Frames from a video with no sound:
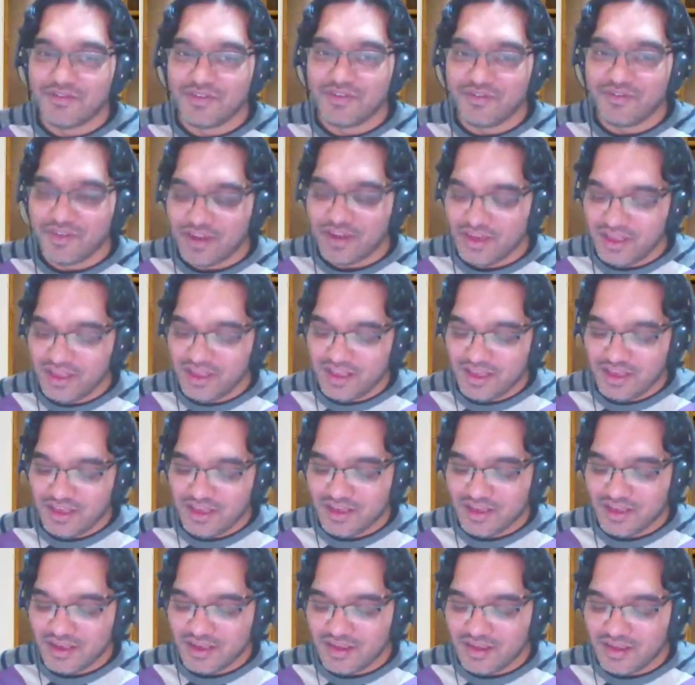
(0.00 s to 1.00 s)
be
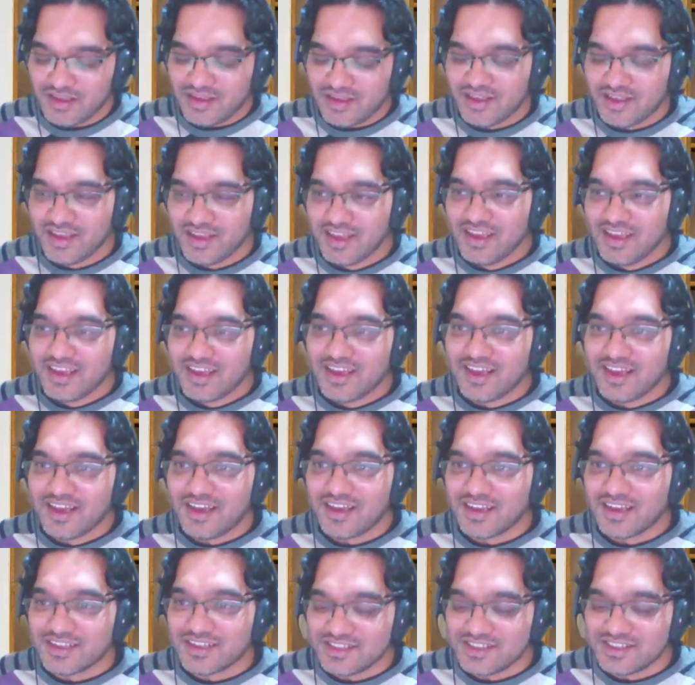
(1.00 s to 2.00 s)
very
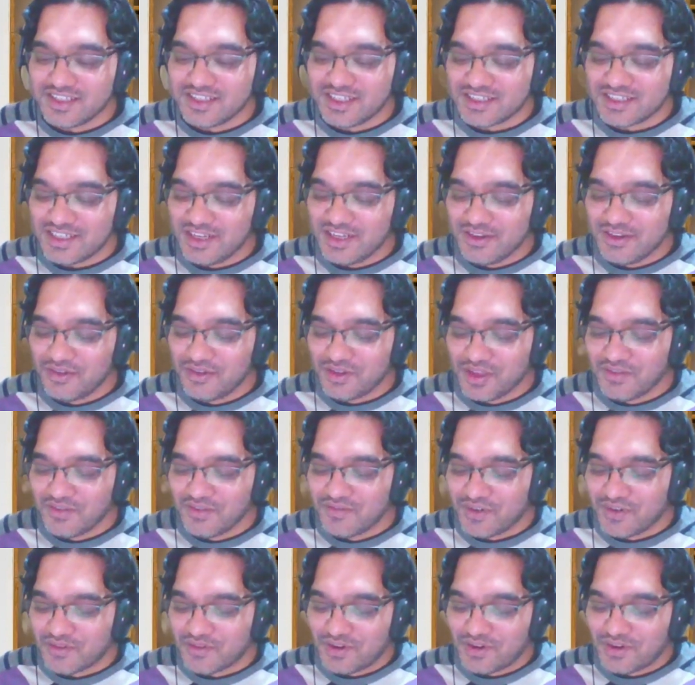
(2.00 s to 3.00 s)
seriously
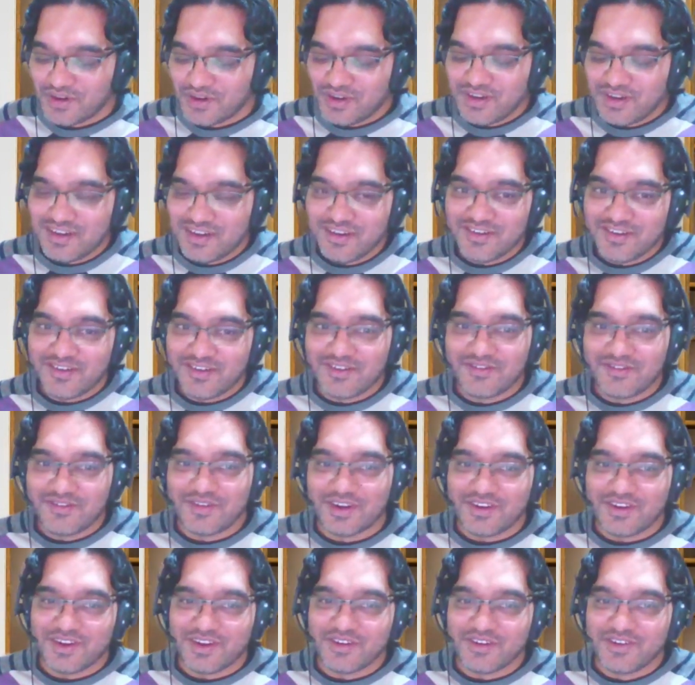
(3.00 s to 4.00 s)
looking forward
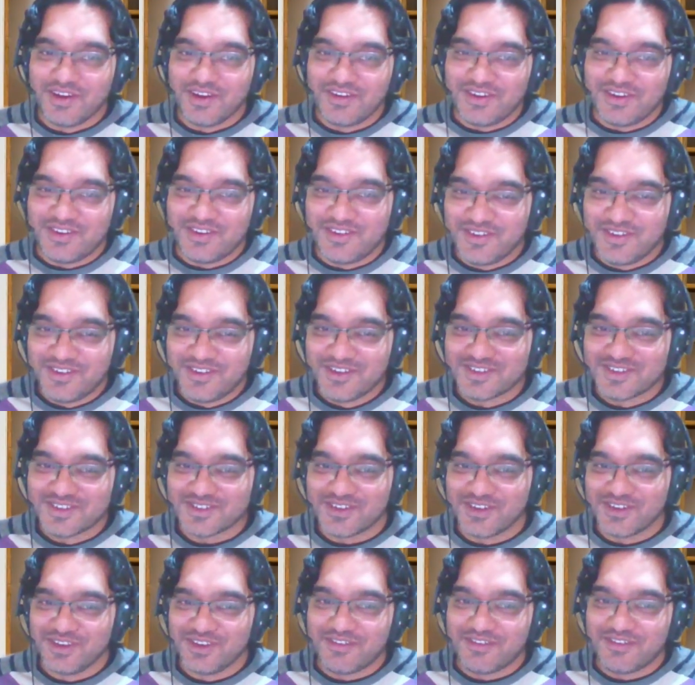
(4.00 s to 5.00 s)
what you're going to do.
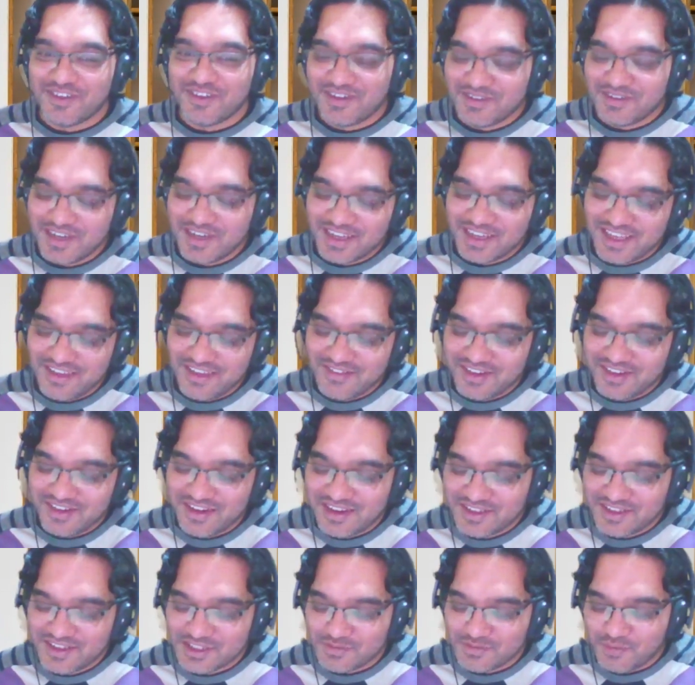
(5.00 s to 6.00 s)
So you have already
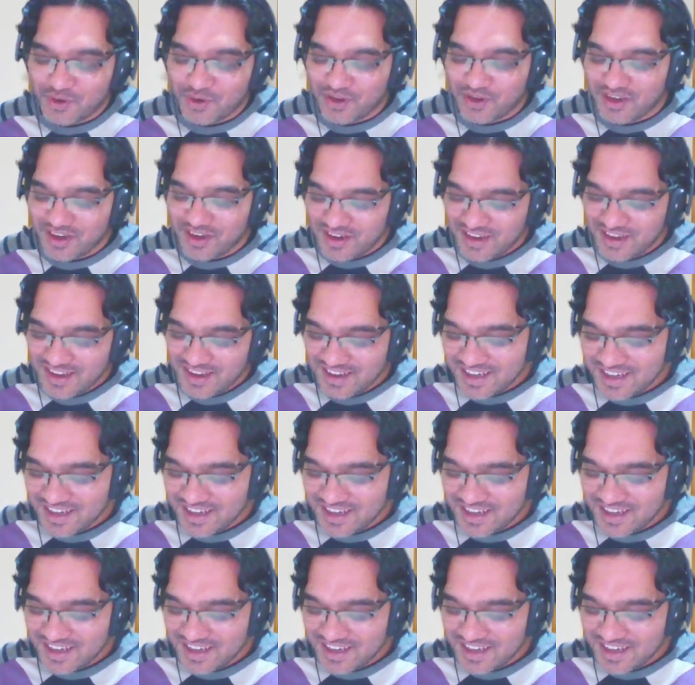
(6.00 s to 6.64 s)
given a spoiler.